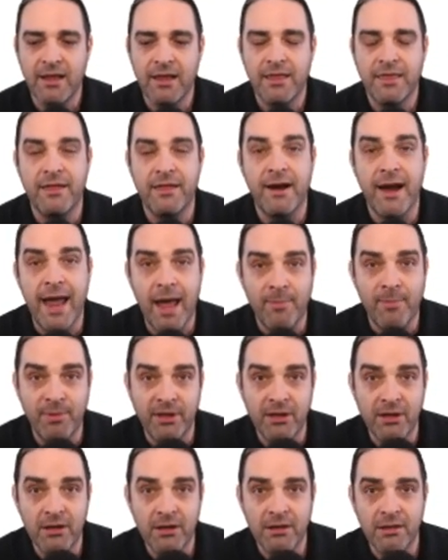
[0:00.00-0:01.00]
they're
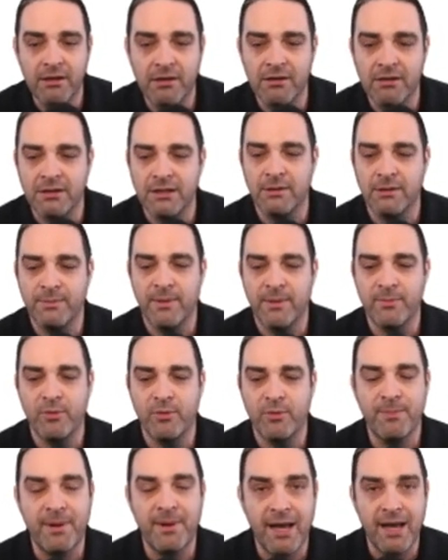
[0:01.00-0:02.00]
happier, they're a little bit
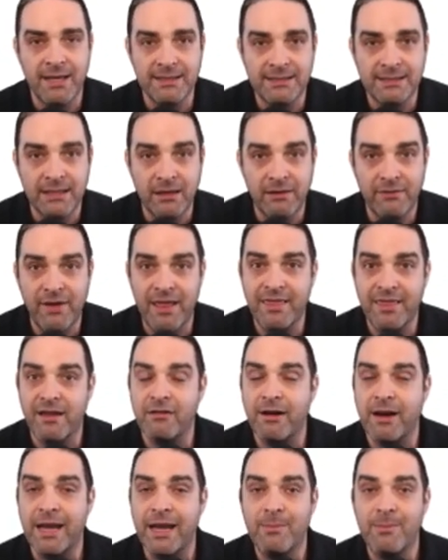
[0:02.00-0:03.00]
more positive,
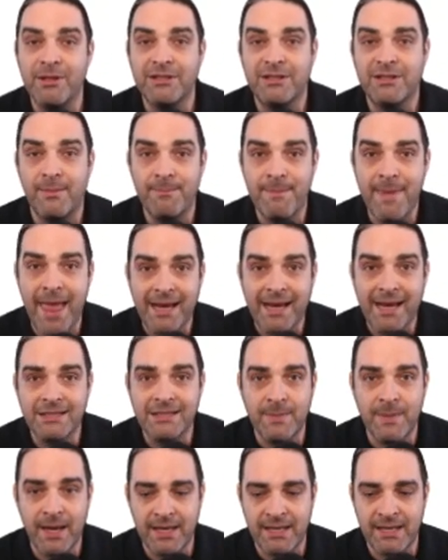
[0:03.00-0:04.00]
they're able to
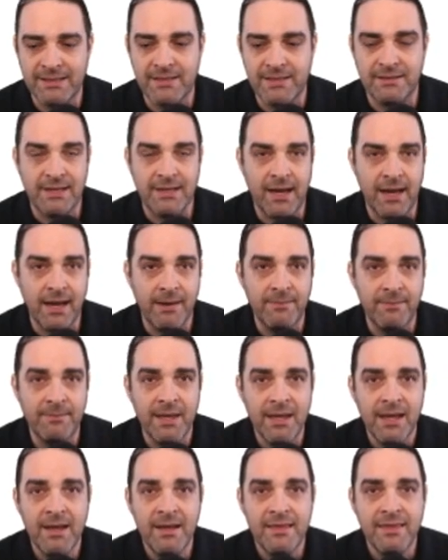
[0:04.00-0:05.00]
maximize the time
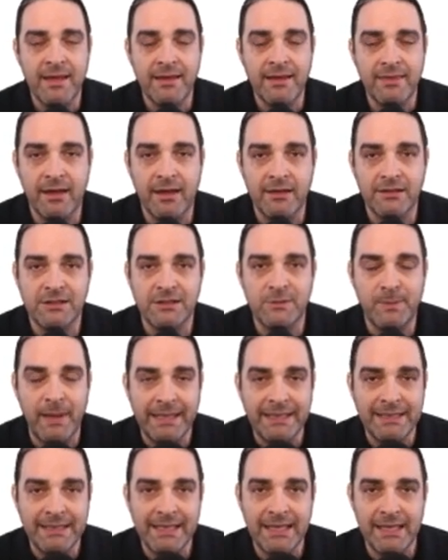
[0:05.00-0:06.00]
that they're
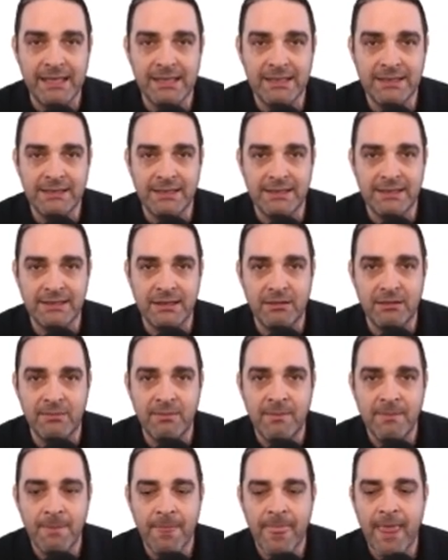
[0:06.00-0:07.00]
spending in the system,
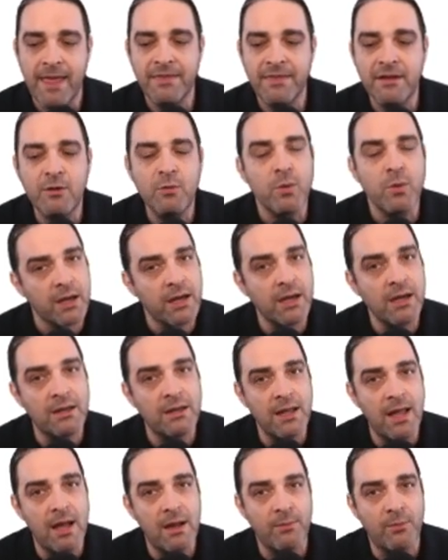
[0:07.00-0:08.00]
and they're working a
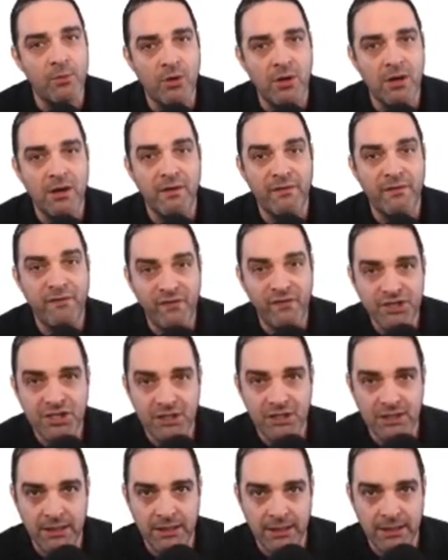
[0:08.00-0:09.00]
lot more
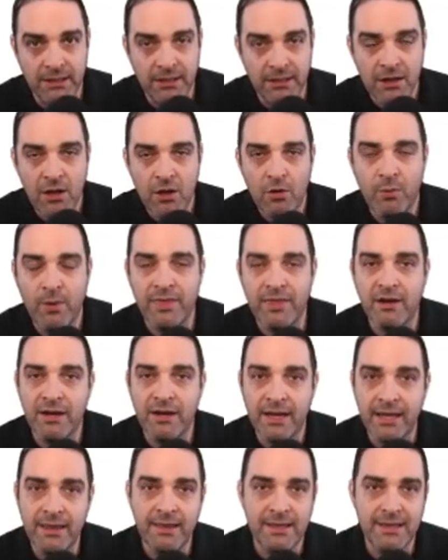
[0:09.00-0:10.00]
efficiently when they're
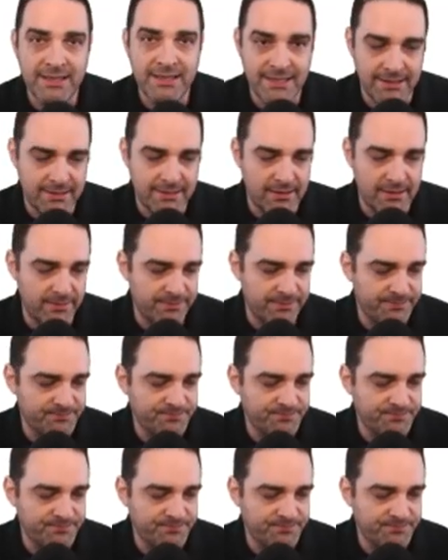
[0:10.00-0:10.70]
in the system.